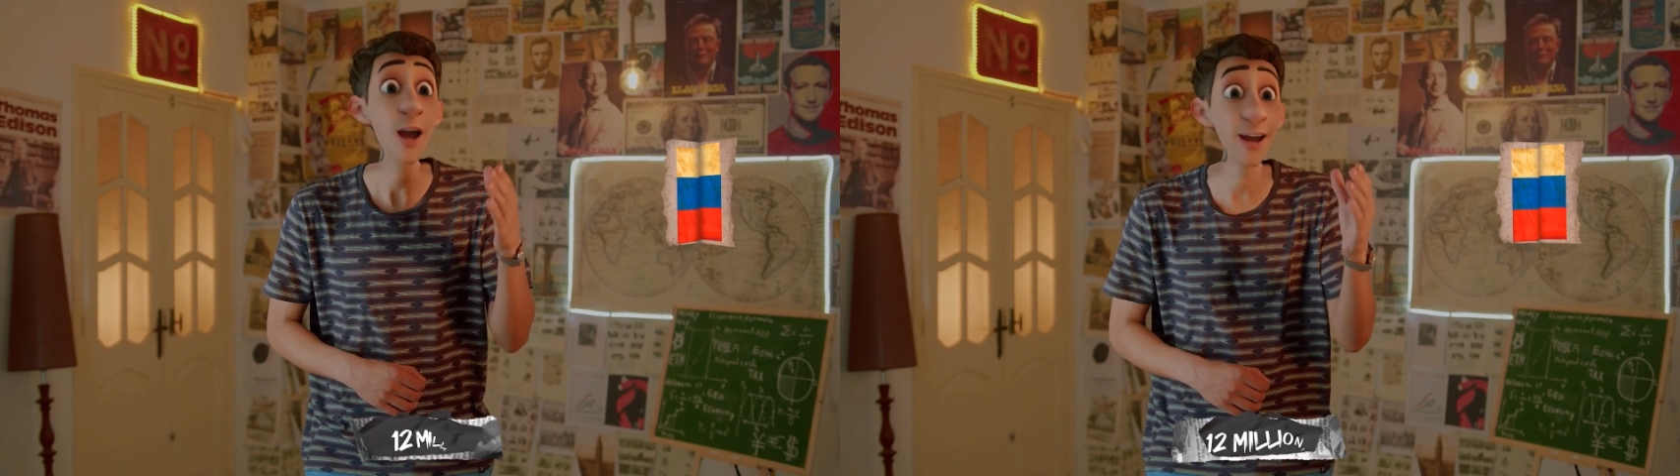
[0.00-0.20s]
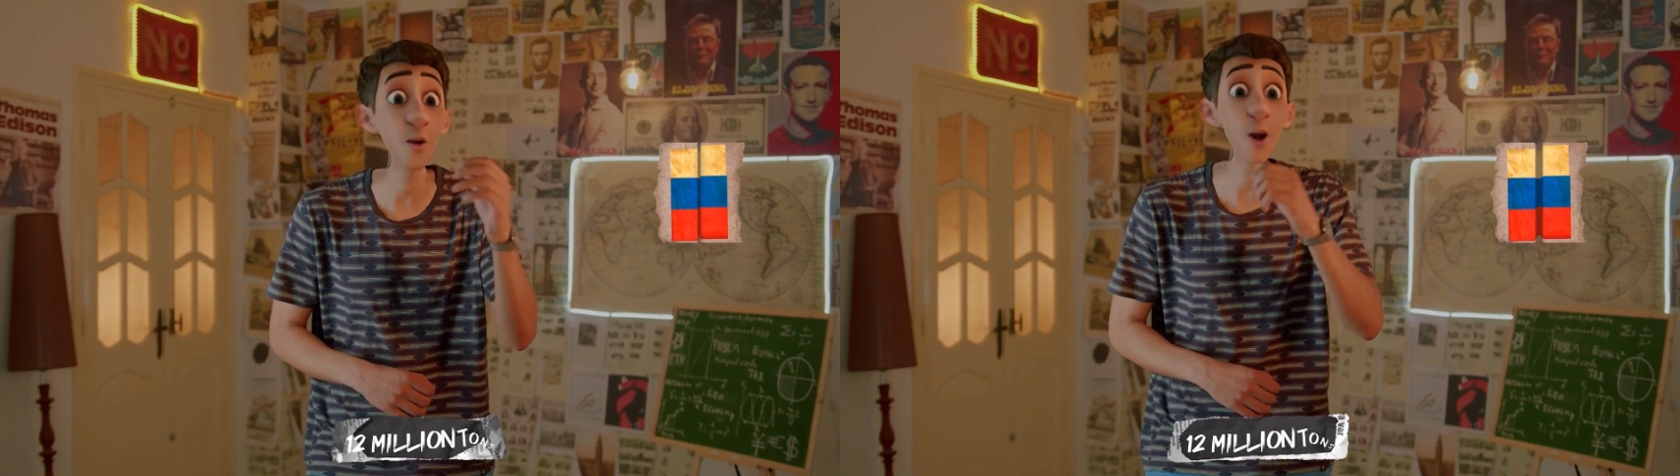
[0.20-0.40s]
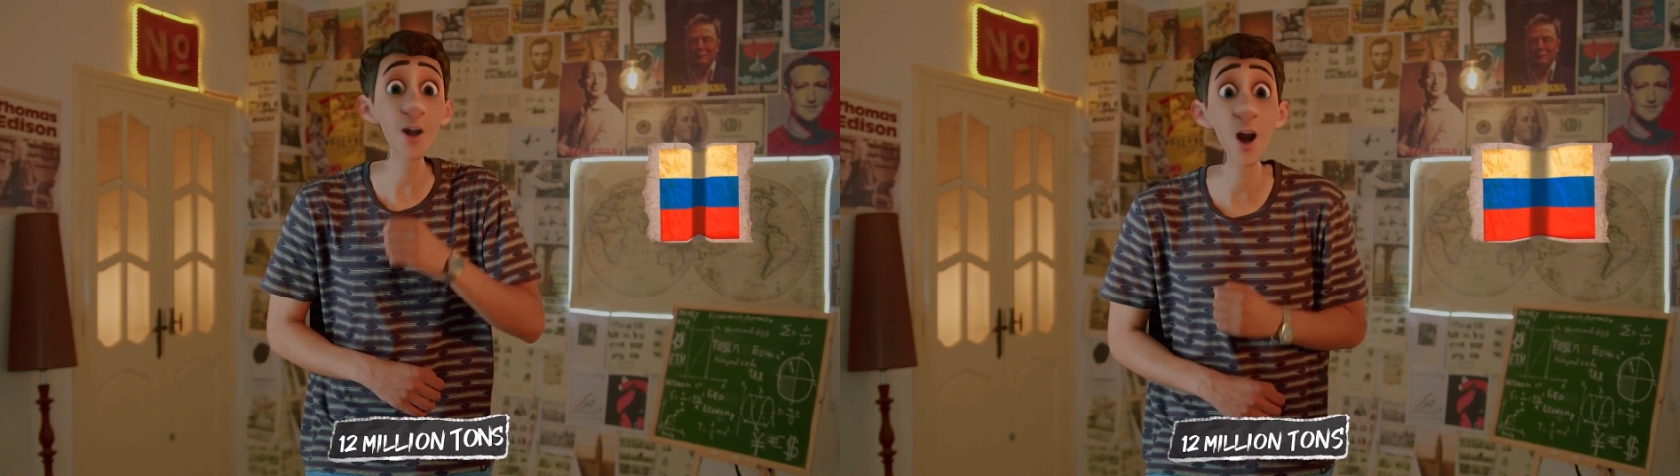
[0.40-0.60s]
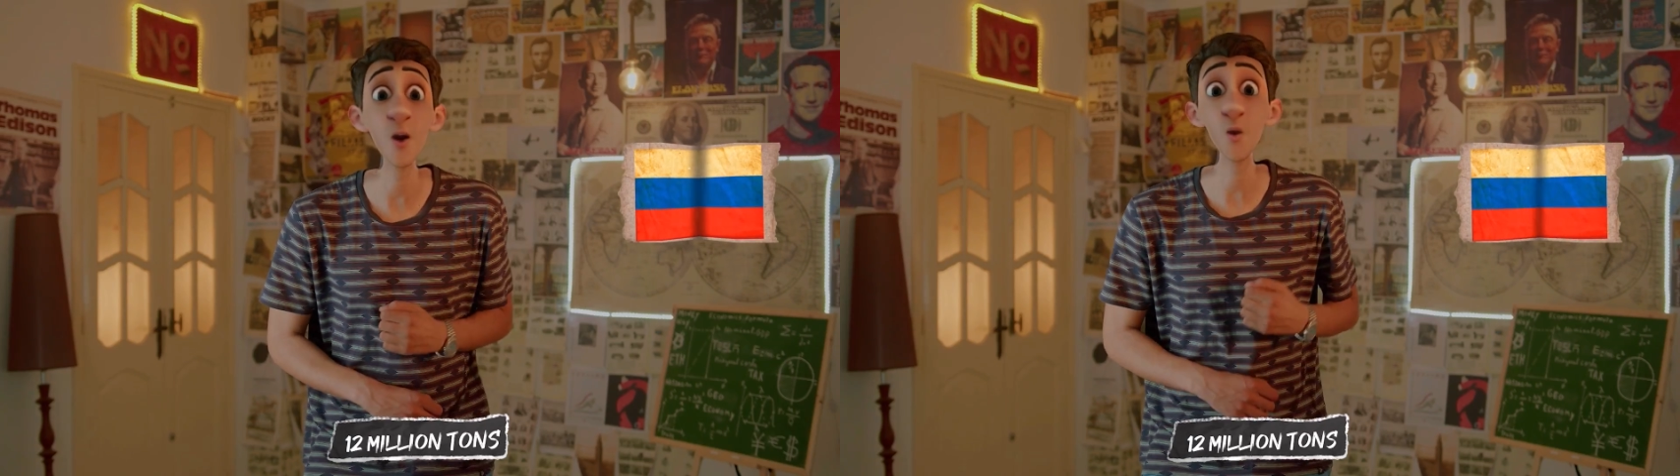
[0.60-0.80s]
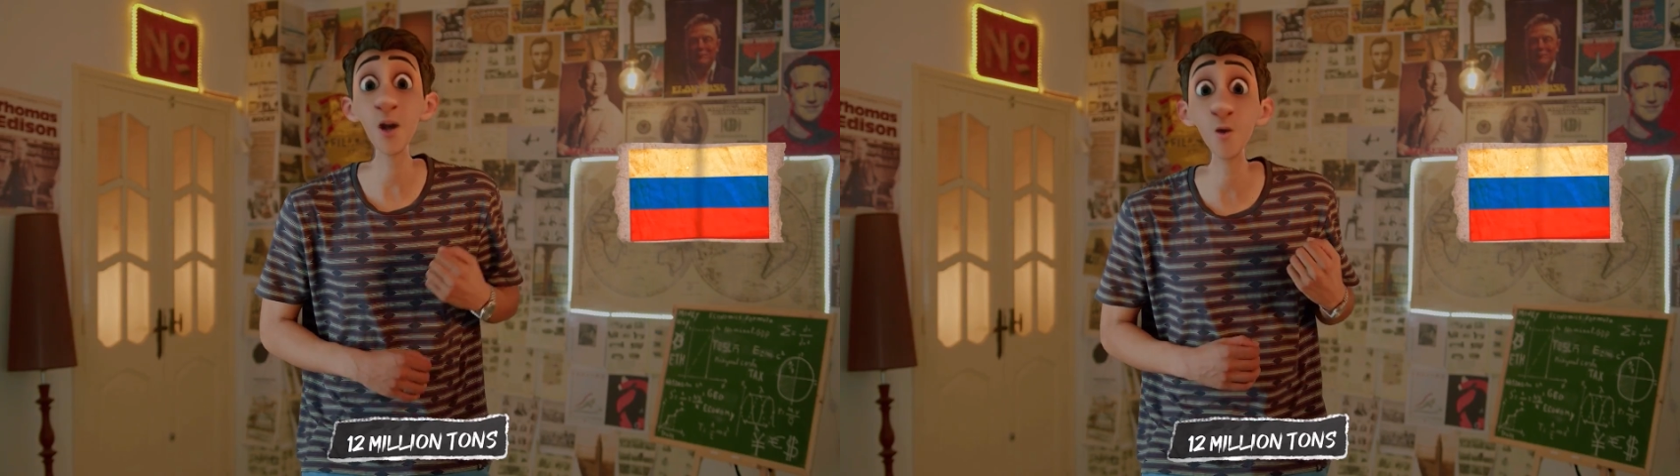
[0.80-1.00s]
and
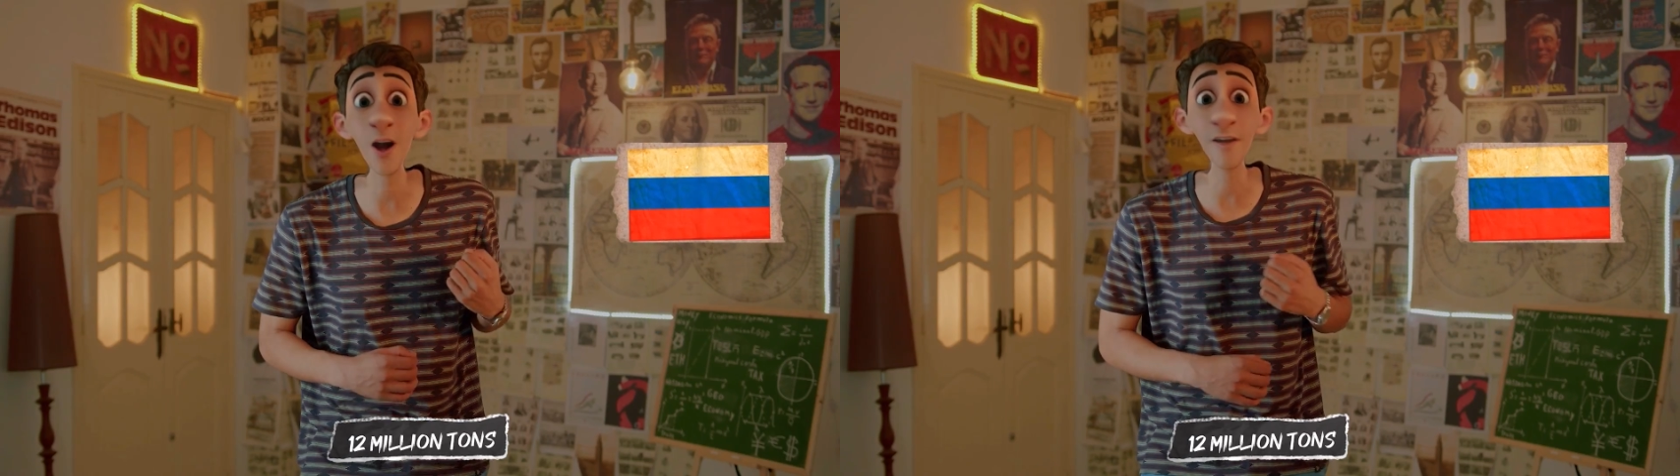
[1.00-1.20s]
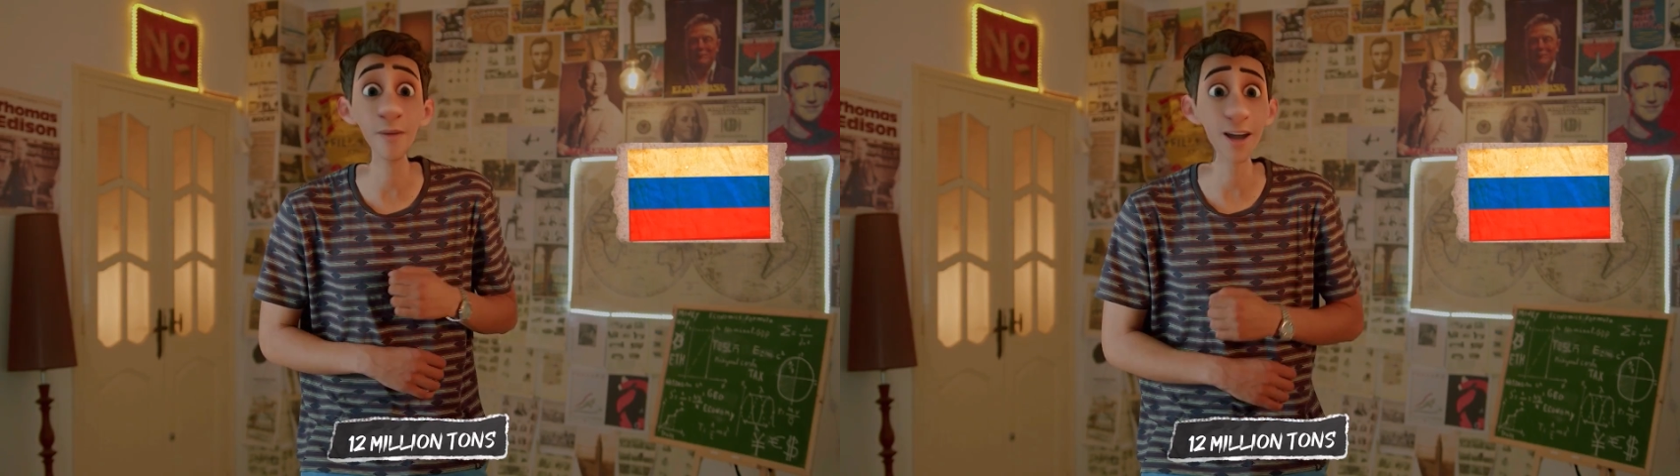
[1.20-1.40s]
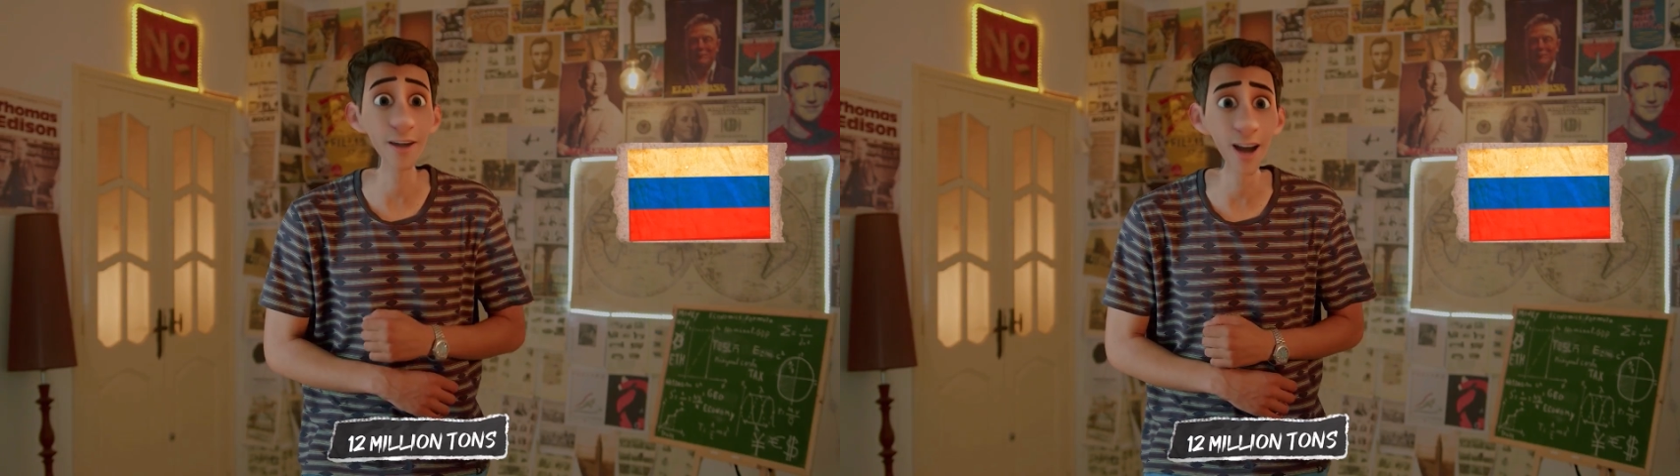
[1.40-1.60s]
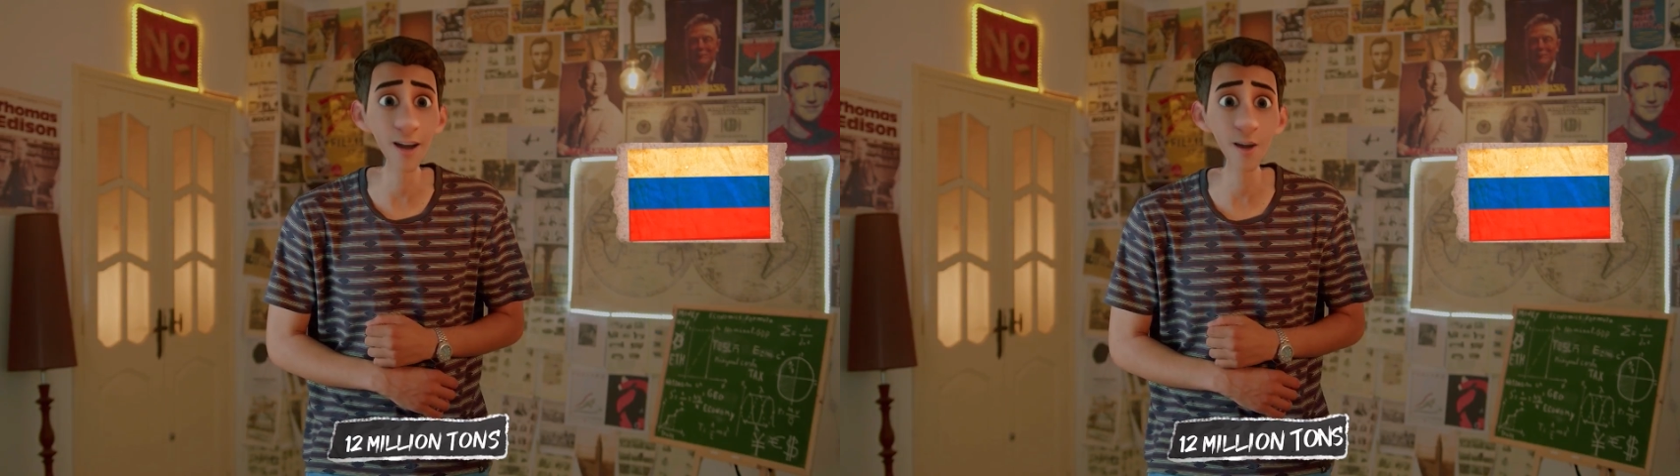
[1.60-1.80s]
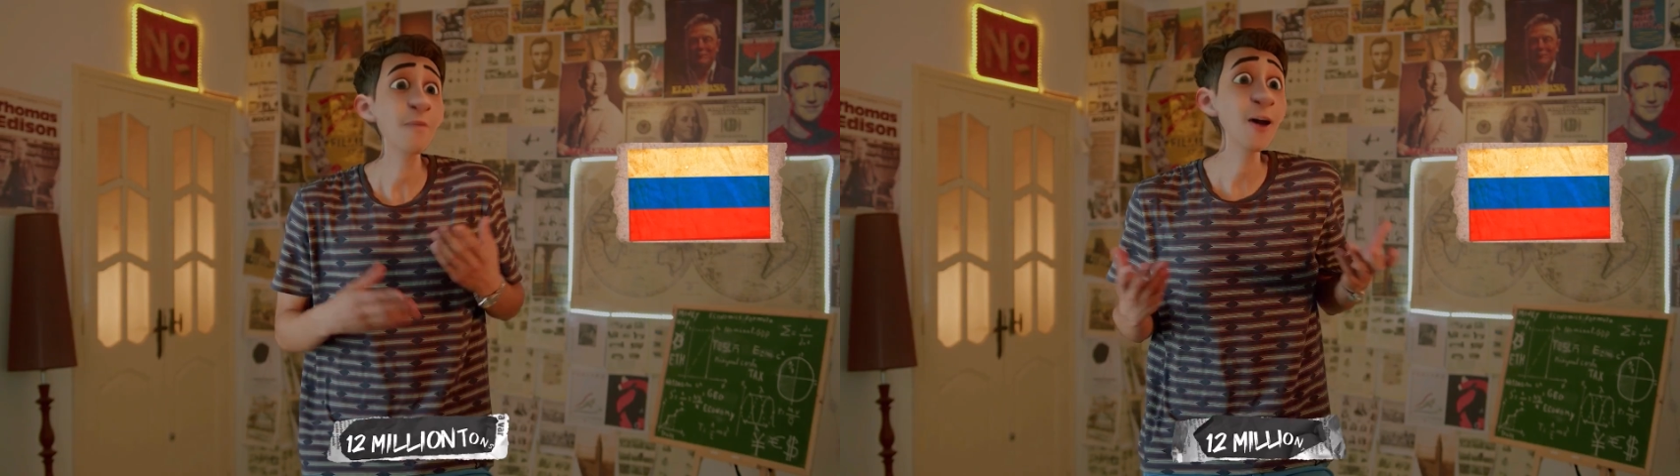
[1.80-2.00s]
Russia with 12 million tons.